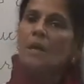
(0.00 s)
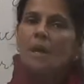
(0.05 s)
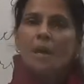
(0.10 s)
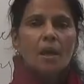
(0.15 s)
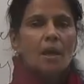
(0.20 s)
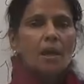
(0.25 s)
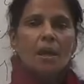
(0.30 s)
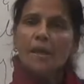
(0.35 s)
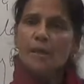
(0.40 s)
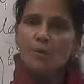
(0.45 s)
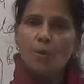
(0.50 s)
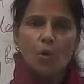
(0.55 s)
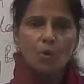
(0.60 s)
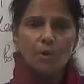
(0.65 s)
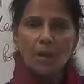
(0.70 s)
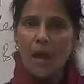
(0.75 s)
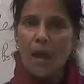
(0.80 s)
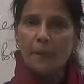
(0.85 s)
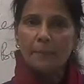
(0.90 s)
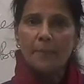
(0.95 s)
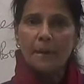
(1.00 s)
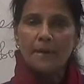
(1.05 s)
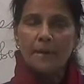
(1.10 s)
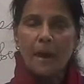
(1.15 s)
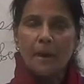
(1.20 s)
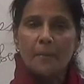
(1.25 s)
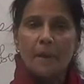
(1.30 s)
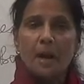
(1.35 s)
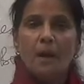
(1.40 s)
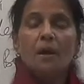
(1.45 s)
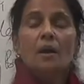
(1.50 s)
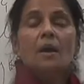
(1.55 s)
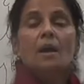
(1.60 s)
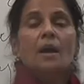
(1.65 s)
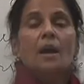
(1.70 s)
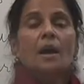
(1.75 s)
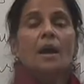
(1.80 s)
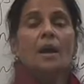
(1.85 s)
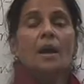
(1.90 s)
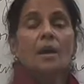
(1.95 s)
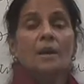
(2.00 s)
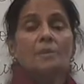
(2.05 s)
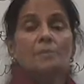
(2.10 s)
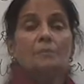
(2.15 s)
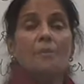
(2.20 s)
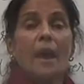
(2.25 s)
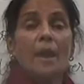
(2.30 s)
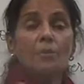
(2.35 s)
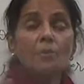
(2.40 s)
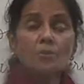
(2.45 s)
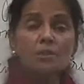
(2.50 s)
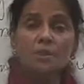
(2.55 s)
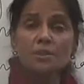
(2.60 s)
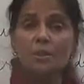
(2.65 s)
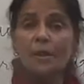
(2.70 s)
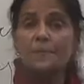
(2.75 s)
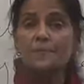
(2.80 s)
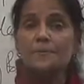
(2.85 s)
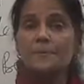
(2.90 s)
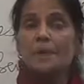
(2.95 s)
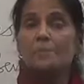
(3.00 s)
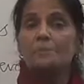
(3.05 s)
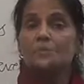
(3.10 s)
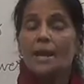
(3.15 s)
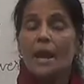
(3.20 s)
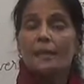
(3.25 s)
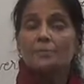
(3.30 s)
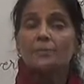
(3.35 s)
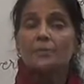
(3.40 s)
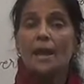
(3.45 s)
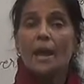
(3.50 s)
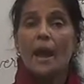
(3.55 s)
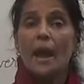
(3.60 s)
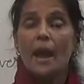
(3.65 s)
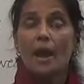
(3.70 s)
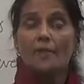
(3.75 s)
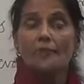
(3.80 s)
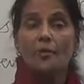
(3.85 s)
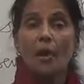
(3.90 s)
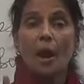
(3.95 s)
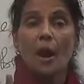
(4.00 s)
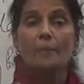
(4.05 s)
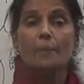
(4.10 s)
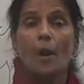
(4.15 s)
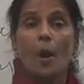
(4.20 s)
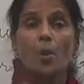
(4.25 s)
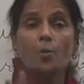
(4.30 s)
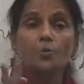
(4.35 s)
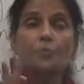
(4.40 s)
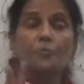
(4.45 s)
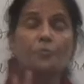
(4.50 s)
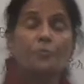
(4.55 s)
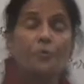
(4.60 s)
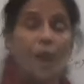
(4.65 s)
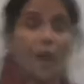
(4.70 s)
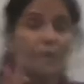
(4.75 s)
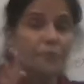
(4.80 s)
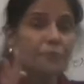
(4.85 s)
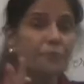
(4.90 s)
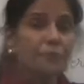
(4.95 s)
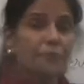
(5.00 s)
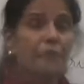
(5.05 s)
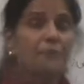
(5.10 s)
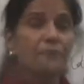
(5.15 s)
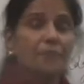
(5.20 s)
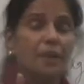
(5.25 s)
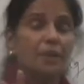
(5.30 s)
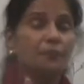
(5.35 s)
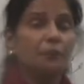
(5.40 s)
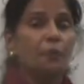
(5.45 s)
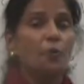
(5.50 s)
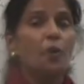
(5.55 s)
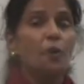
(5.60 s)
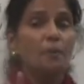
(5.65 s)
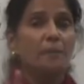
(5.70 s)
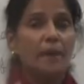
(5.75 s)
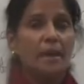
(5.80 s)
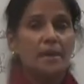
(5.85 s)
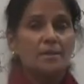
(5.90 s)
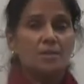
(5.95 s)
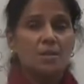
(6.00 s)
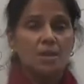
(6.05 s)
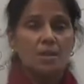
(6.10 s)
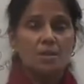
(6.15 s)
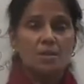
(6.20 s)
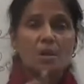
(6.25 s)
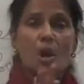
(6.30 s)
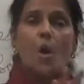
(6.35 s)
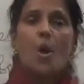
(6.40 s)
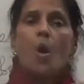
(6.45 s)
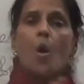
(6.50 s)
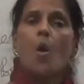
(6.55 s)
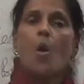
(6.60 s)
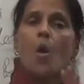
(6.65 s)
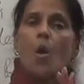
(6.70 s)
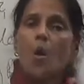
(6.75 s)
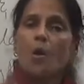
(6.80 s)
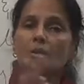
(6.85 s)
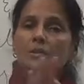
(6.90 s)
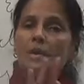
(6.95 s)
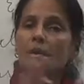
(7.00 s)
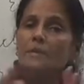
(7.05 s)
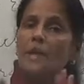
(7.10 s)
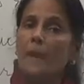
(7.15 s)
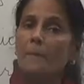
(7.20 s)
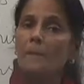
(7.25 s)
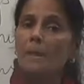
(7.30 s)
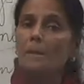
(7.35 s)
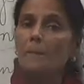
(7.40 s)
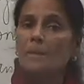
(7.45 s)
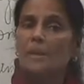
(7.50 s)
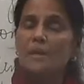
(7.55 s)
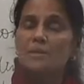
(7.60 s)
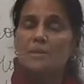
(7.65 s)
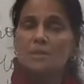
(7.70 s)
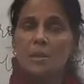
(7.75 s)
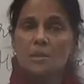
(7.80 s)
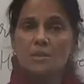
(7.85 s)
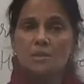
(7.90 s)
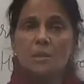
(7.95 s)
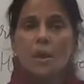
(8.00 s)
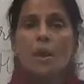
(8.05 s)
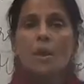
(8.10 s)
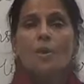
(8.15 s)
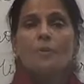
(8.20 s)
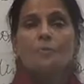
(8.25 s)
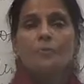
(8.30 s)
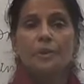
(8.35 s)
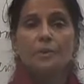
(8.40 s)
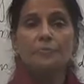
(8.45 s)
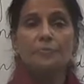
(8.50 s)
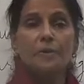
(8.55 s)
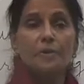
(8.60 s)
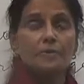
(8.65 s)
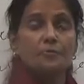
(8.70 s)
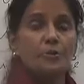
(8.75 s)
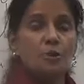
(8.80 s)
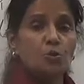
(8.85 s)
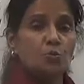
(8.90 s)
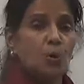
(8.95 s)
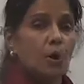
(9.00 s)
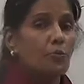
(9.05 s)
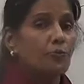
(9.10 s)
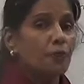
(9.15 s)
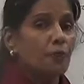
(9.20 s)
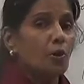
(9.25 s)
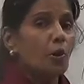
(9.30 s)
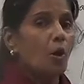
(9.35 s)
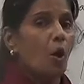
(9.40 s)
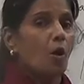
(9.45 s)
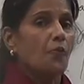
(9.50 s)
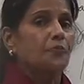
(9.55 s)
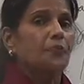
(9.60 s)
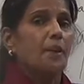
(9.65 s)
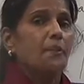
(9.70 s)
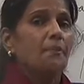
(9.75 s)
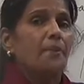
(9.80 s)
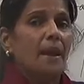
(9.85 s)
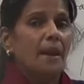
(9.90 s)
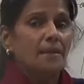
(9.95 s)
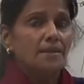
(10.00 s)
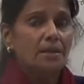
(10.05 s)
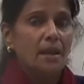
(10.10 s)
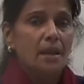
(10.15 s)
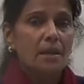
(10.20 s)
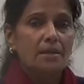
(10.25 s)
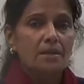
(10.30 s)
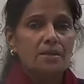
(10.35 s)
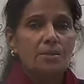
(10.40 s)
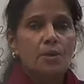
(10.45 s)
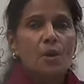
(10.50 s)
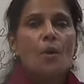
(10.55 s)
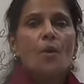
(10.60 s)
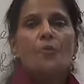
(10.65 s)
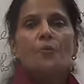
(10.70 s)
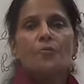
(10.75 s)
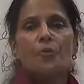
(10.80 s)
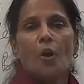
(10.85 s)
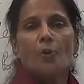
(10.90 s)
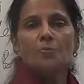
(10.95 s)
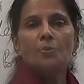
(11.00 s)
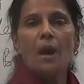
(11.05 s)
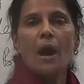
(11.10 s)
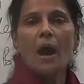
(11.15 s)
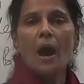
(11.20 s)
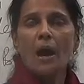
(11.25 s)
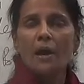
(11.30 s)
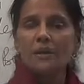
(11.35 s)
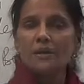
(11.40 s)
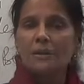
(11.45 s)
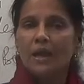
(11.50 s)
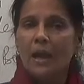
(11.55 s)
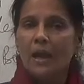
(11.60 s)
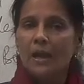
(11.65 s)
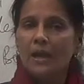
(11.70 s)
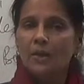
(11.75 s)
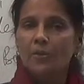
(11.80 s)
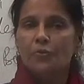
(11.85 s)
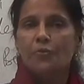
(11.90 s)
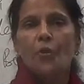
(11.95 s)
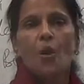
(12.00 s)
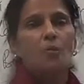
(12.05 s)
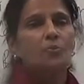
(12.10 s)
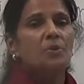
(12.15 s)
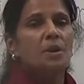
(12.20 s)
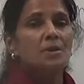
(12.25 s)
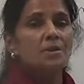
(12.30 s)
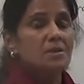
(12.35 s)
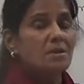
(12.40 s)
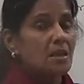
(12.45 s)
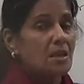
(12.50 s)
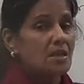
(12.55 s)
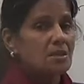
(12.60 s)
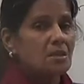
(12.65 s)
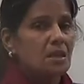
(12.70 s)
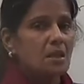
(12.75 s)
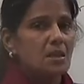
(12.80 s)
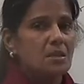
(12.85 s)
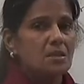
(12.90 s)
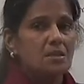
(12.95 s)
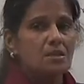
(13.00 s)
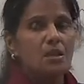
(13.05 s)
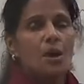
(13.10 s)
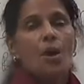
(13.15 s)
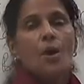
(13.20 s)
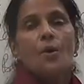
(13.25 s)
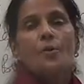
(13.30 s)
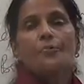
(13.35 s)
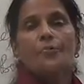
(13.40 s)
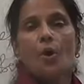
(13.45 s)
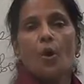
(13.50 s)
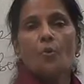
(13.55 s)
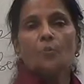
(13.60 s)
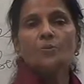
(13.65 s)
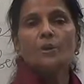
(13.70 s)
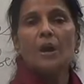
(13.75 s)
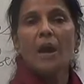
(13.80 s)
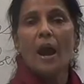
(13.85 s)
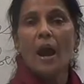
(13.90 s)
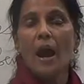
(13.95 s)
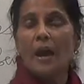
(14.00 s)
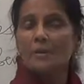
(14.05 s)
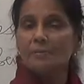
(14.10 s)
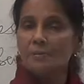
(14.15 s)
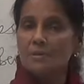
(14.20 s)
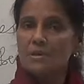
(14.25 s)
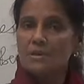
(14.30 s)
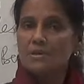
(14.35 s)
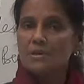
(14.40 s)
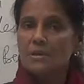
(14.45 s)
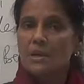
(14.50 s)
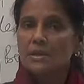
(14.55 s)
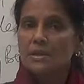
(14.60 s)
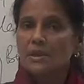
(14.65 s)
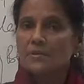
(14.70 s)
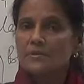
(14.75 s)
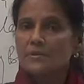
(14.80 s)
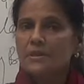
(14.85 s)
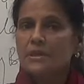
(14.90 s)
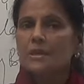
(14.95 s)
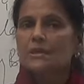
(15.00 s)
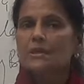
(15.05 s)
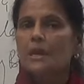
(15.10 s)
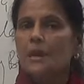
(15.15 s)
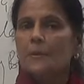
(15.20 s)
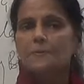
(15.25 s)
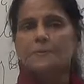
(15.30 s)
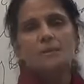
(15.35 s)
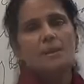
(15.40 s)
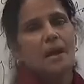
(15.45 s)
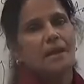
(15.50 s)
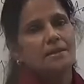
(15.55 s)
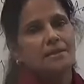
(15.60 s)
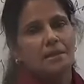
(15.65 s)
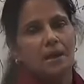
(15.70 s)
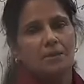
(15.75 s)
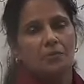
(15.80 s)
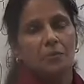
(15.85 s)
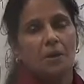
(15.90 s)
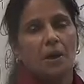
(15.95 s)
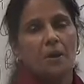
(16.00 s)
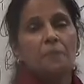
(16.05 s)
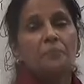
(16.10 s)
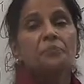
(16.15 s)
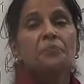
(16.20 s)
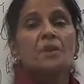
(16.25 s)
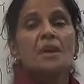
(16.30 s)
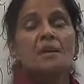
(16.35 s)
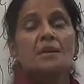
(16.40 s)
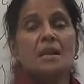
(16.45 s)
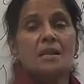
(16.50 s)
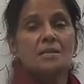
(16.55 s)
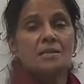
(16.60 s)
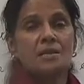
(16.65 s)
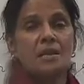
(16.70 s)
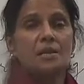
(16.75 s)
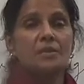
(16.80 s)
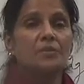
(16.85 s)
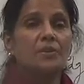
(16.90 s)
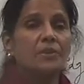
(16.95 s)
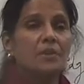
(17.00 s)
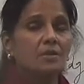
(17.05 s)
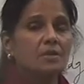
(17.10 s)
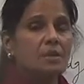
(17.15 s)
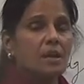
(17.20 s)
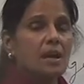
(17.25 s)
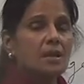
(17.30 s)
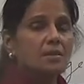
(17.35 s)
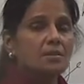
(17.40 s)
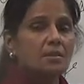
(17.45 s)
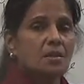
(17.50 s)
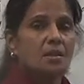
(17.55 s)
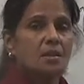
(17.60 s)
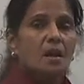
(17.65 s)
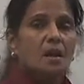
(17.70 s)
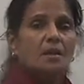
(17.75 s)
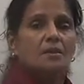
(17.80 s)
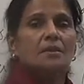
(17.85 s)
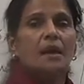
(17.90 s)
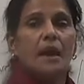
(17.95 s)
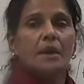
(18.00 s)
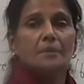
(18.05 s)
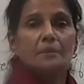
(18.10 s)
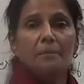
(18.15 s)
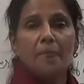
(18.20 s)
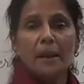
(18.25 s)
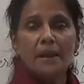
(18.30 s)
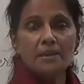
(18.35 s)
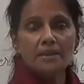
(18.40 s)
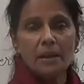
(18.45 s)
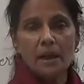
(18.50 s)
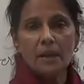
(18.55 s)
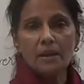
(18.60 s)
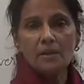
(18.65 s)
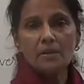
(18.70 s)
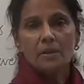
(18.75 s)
He wrote Akbarnama. Uh, manuscripts sometimes they have about 150 full pages or the double pages which were, which were full of the paintings from the hunting, from the seizes, from the administrative setups, etc. Yesterday we discussed that painting